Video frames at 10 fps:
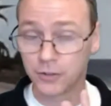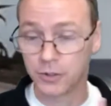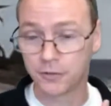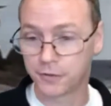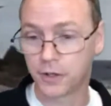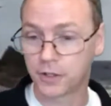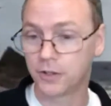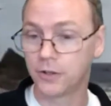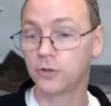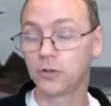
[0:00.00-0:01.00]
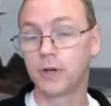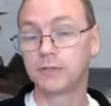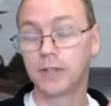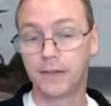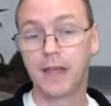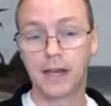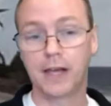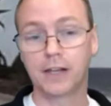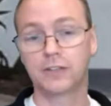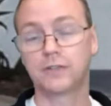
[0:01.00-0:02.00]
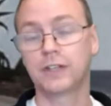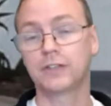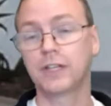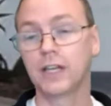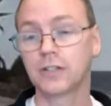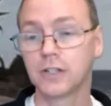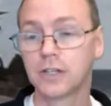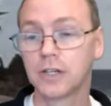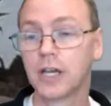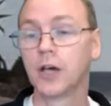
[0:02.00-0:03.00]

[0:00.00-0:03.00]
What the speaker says: to defer to those who have done that honest investigation,